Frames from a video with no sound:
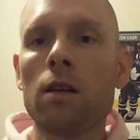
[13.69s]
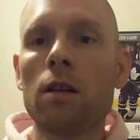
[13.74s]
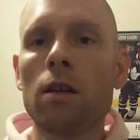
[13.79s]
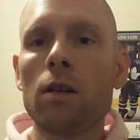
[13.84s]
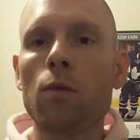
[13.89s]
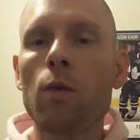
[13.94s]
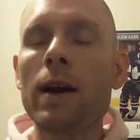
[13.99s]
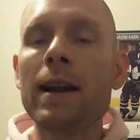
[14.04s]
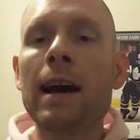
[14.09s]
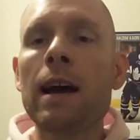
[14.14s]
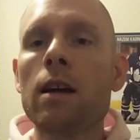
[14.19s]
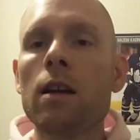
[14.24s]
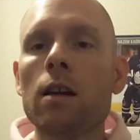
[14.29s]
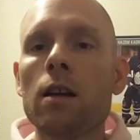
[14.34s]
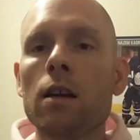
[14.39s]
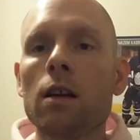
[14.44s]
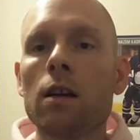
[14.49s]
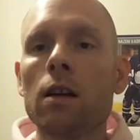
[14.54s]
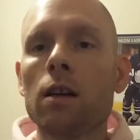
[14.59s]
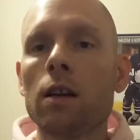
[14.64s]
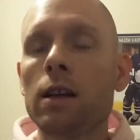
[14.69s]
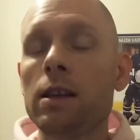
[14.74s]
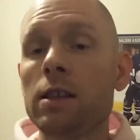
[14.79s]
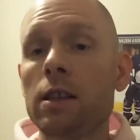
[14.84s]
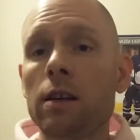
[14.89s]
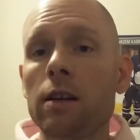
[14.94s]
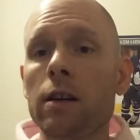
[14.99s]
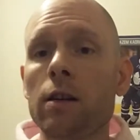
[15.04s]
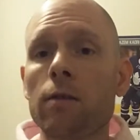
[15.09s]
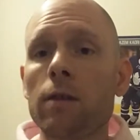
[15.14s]
Why not? Is
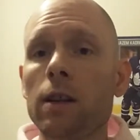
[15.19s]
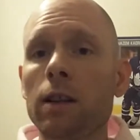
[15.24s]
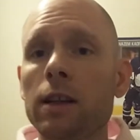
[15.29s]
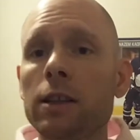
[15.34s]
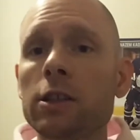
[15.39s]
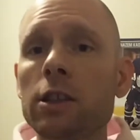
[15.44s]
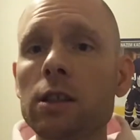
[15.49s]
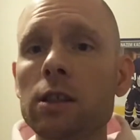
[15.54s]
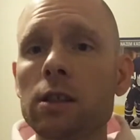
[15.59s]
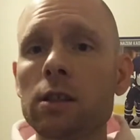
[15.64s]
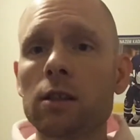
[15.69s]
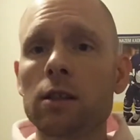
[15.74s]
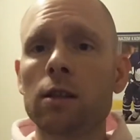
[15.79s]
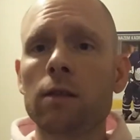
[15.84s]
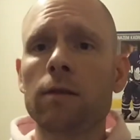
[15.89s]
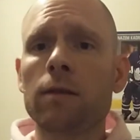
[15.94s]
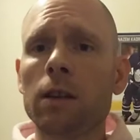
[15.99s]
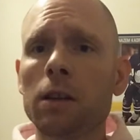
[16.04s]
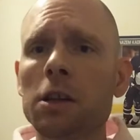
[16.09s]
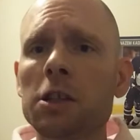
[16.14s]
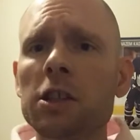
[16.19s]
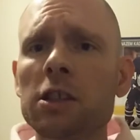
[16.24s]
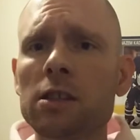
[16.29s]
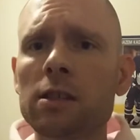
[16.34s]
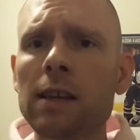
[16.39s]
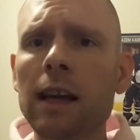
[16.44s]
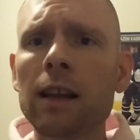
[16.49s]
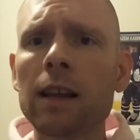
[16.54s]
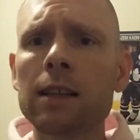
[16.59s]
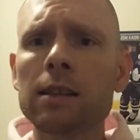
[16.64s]
it your religious, your religious
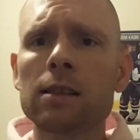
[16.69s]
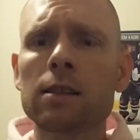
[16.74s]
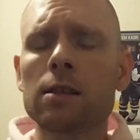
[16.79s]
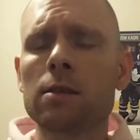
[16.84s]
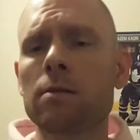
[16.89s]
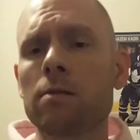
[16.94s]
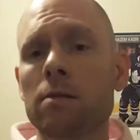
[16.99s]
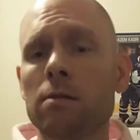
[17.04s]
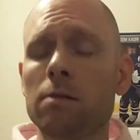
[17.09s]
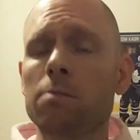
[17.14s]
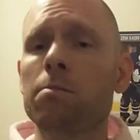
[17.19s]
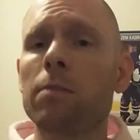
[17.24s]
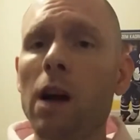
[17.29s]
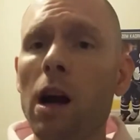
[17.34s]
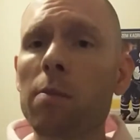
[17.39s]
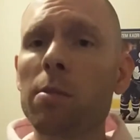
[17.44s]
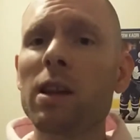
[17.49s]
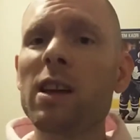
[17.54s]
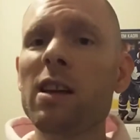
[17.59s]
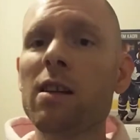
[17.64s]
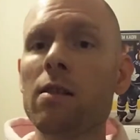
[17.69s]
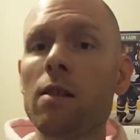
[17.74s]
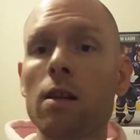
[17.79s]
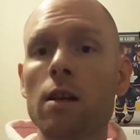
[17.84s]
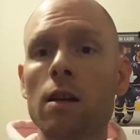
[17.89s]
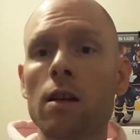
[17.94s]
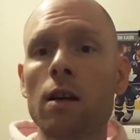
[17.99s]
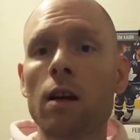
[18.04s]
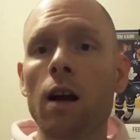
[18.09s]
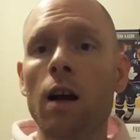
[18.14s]
zealots? Probably.
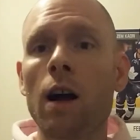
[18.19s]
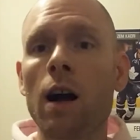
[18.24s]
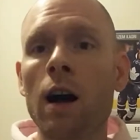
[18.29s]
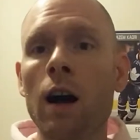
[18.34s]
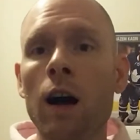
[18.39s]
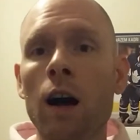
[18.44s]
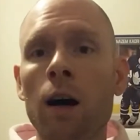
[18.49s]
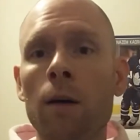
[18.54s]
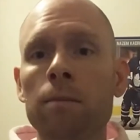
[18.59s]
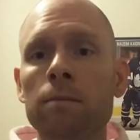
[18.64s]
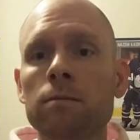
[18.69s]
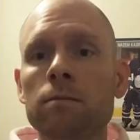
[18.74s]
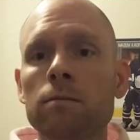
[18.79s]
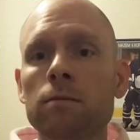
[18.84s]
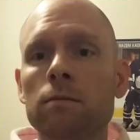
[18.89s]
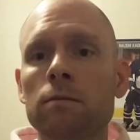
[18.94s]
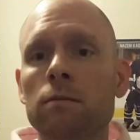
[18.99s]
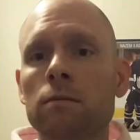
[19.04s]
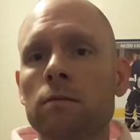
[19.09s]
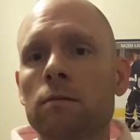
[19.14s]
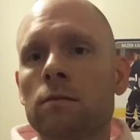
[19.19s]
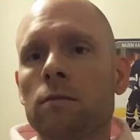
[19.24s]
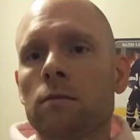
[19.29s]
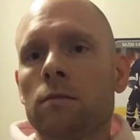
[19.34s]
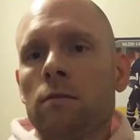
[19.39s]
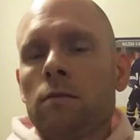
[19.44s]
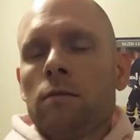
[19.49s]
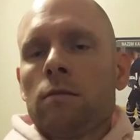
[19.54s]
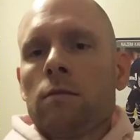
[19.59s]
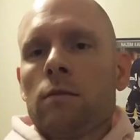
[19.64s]
Um,
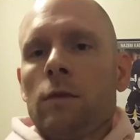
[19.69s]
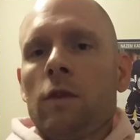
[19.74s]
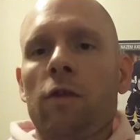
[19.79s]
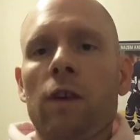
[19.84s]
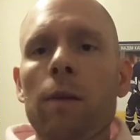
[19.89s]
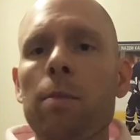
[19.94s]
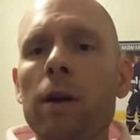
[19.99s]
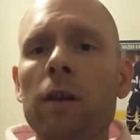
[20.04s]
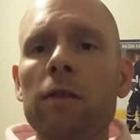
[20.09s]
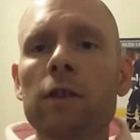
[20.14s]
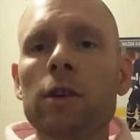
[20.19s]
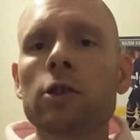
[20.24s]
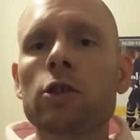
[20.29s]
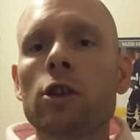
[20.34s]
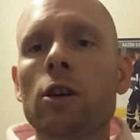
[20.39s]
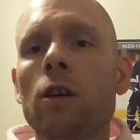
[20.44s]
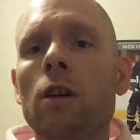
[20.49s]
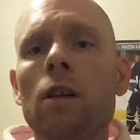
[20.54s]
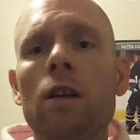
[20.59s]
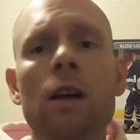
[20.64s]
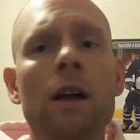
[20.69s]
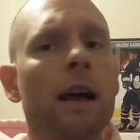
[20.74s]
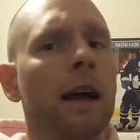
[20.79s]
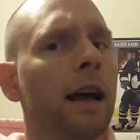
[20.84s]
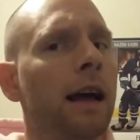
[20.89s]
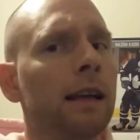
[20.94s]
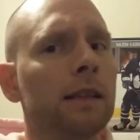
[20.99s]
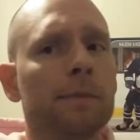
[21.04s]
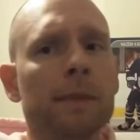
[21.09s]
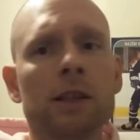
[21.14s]
free birth control
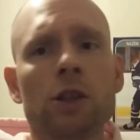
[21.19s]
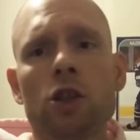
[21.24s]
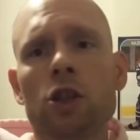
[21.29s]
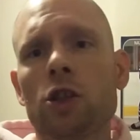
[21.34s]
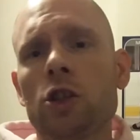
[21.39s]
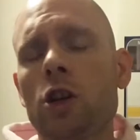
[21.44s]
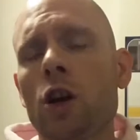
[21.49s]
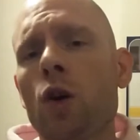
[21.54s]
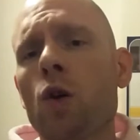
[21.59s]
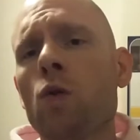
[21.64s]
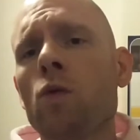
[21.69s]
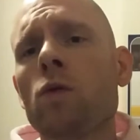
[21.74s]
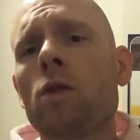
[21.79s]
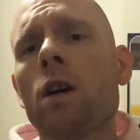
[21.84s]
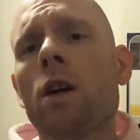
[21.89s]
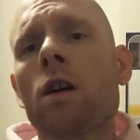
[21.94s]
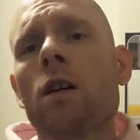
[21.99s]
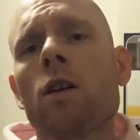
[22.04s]
has been shown